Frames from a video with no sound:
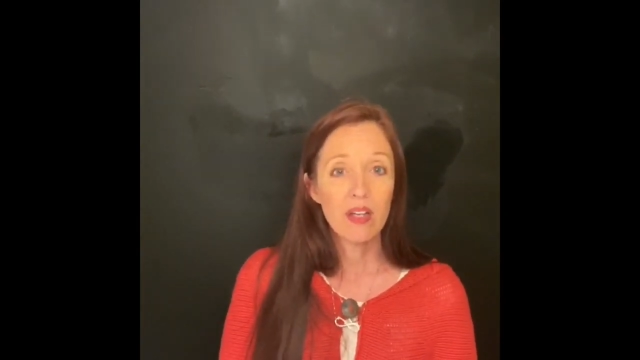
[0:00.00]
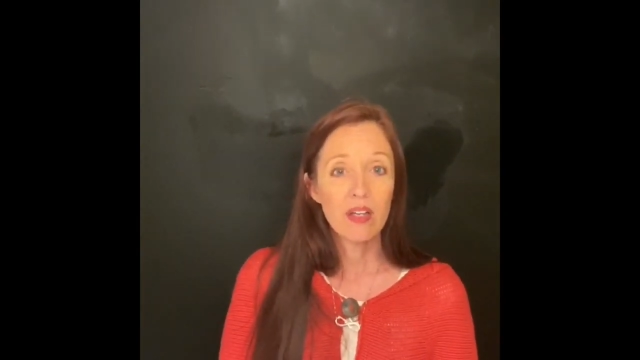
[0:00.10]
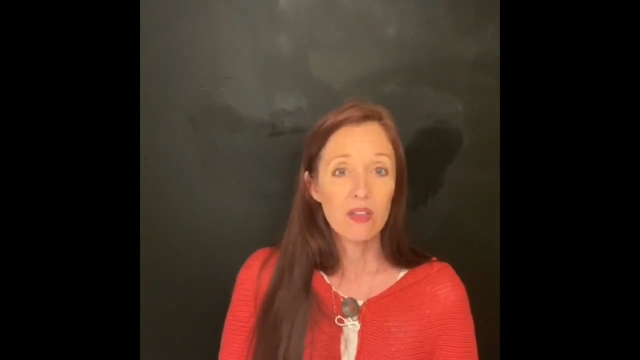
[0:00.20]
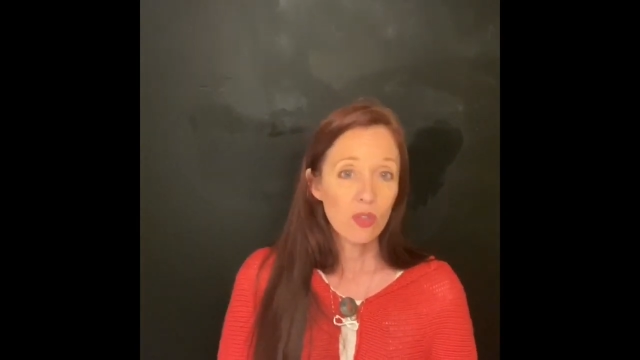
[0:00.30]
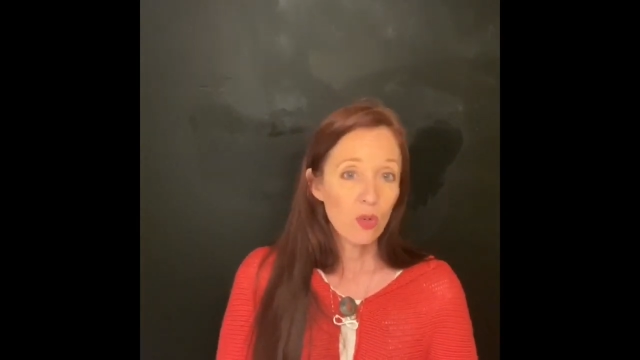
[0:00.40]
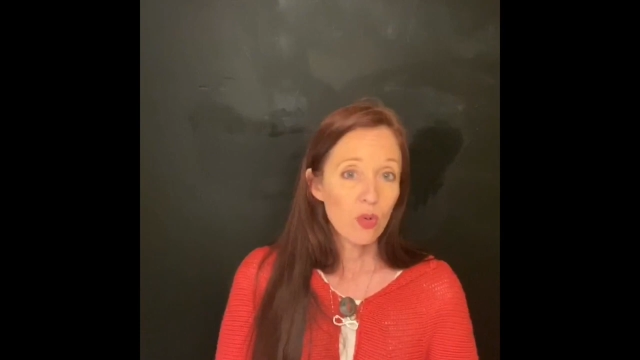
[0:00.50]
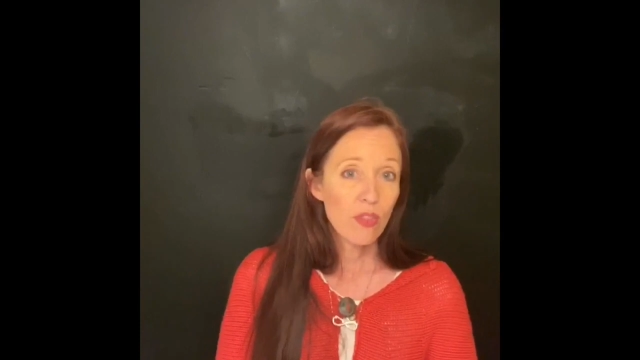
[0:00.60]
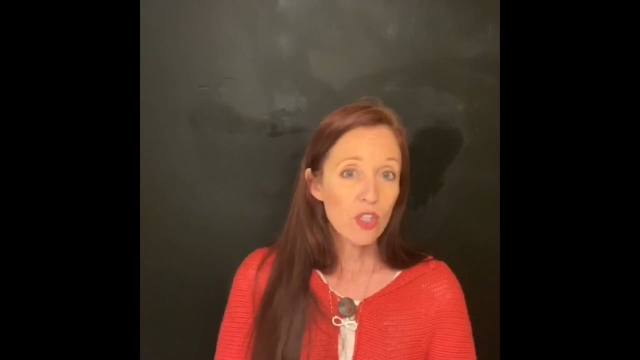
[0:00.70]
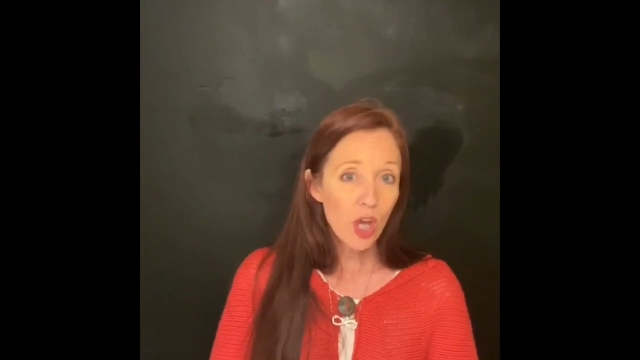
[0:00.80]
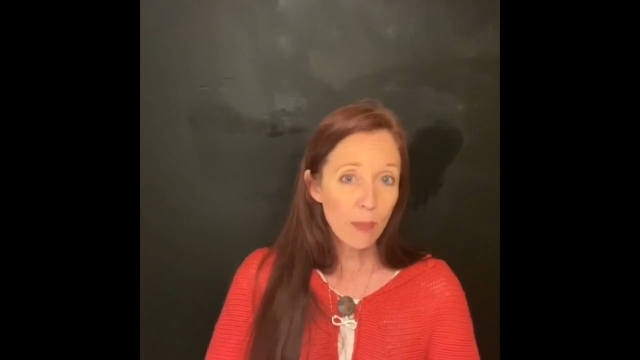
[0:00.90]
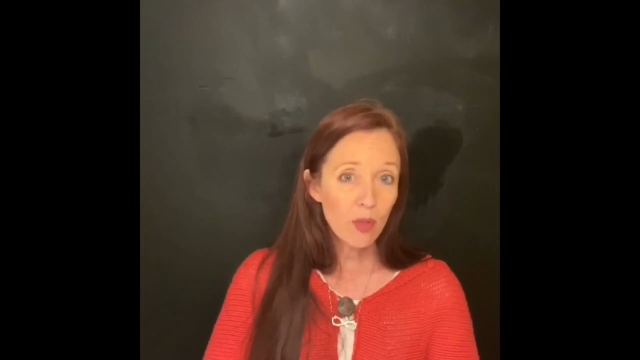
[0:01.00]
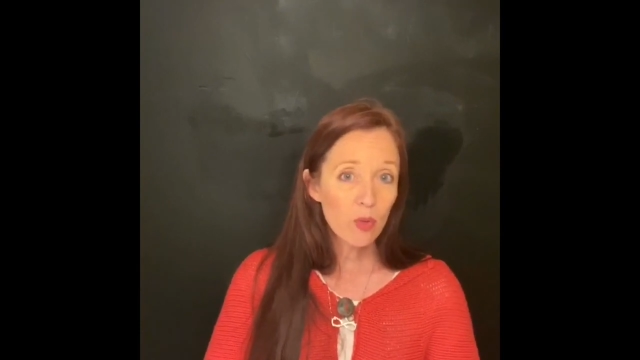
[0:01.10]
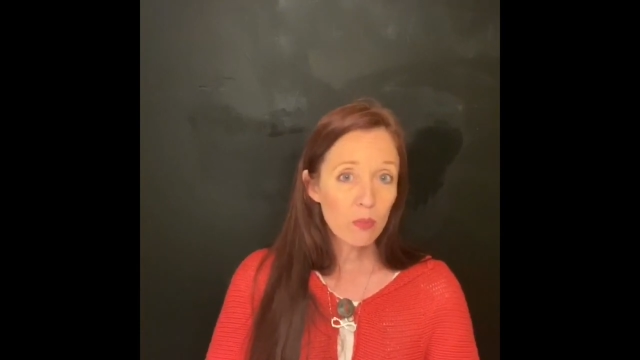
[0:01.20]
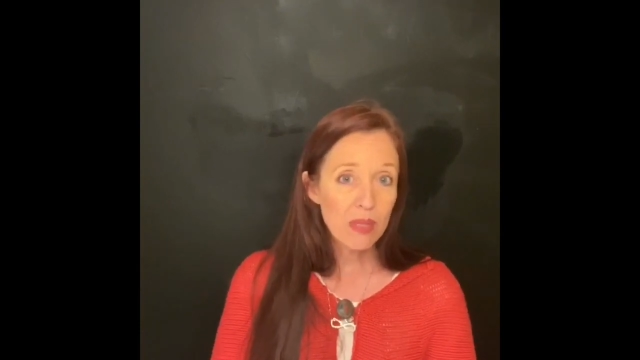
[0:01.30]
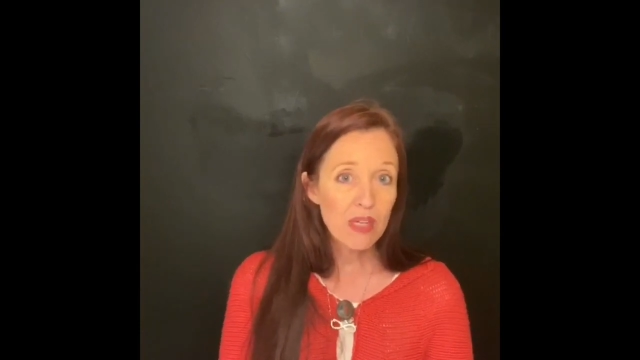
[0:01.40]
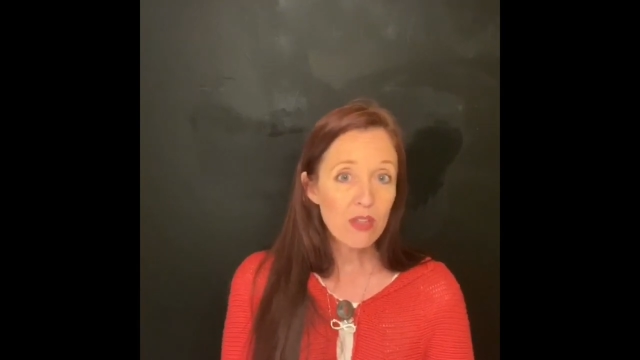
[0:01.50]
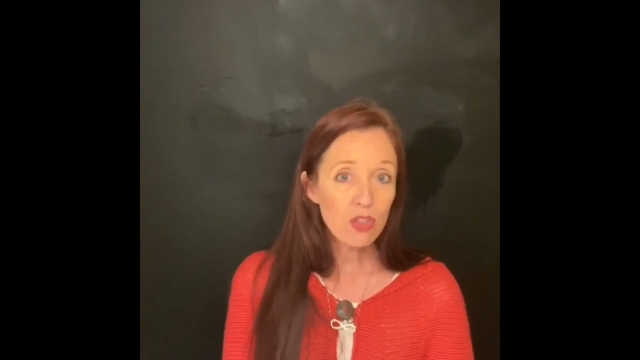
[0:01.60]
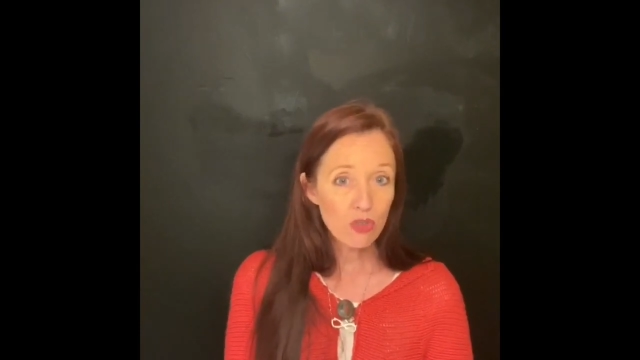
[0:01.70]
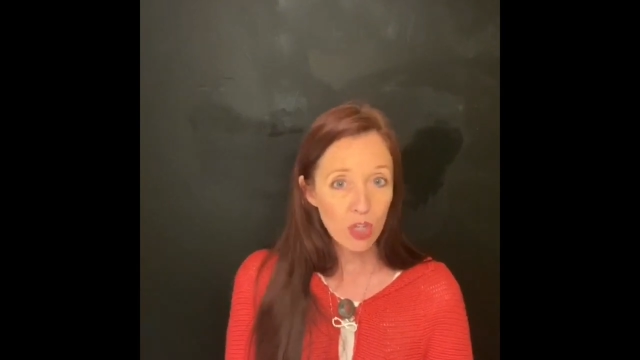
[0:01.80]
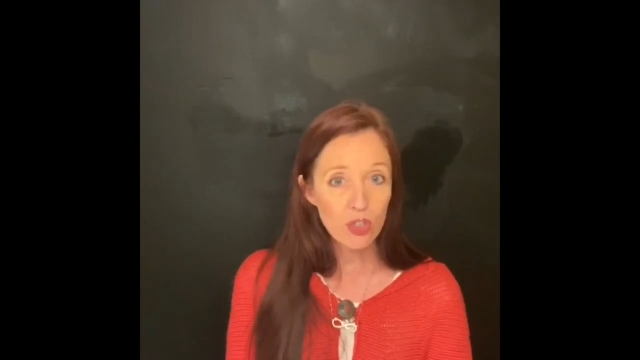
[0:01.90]
So the topic would be
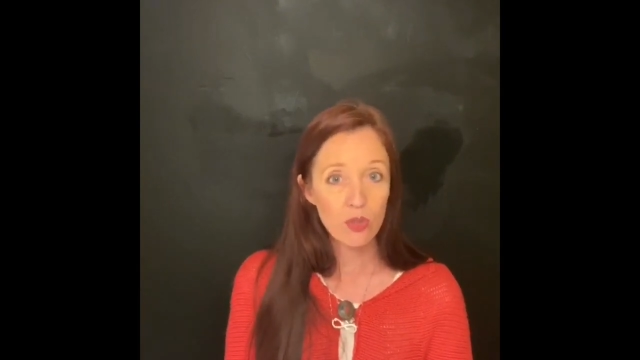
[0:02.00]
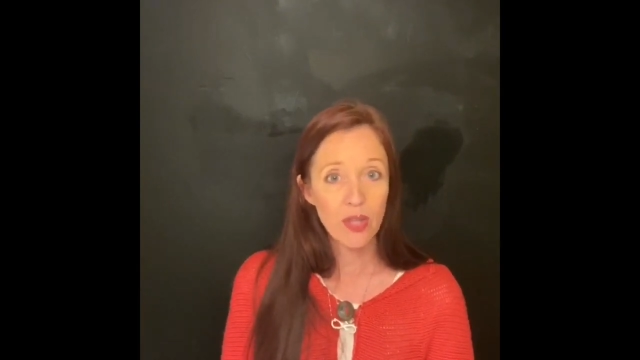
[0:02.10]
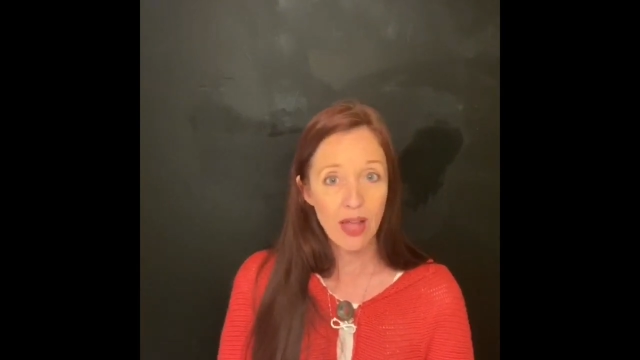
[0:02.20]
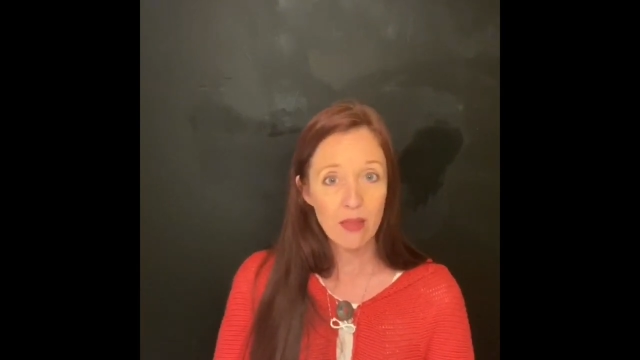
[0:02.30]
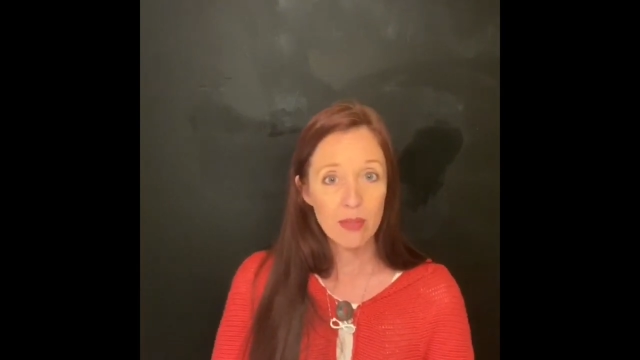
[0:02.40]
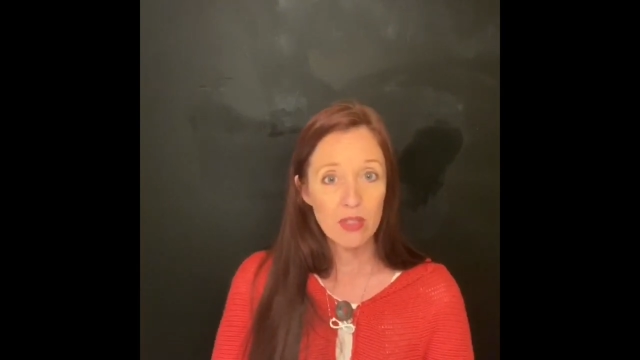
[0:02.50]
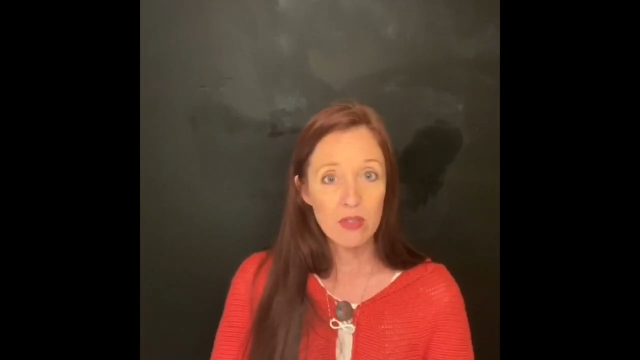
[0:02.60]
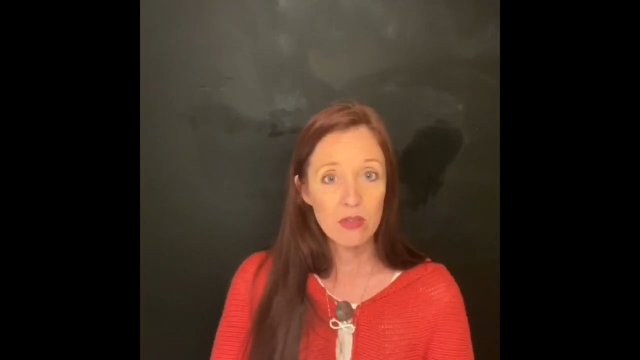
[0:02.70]
structural elements.